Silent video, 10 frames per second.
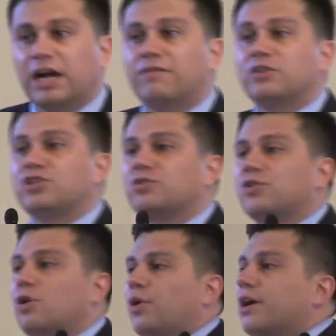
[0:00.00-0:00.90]
of the
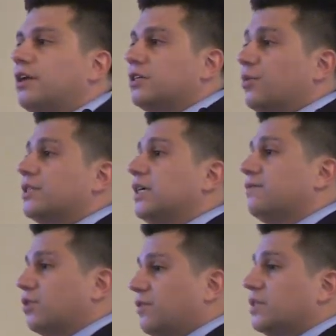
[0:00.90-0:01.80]
children going on to
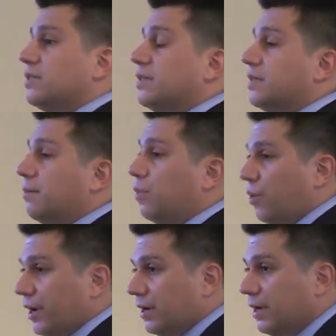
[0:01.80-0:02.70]
receive services at some
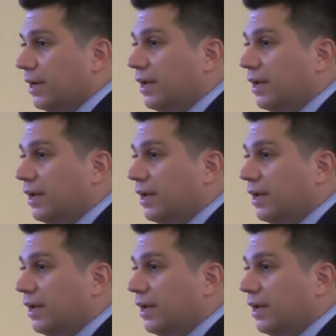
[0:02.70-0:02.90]
point.